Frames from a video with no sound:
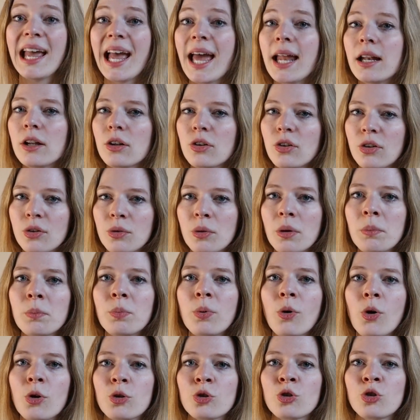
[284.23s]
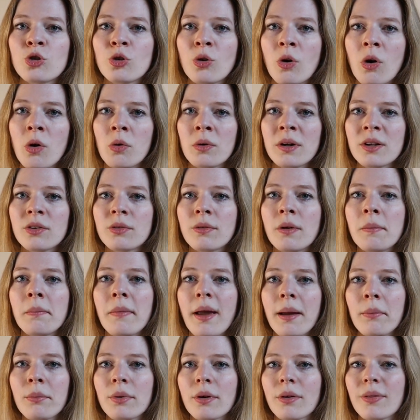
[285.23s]
And it's so important to always
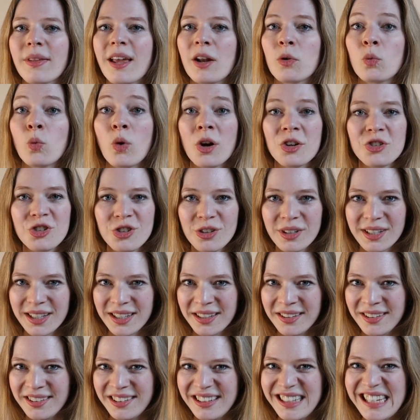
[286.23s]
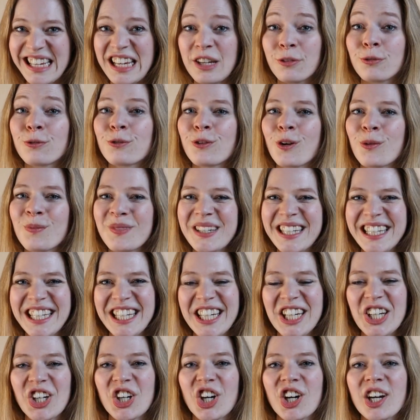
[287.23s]
remember that what you can see from
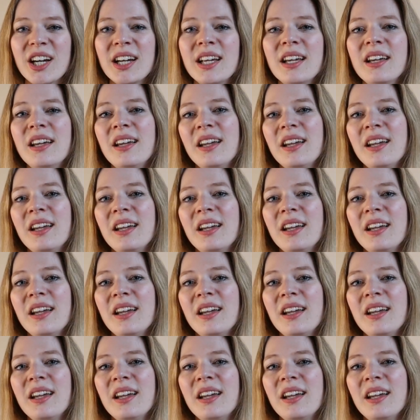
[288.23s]
here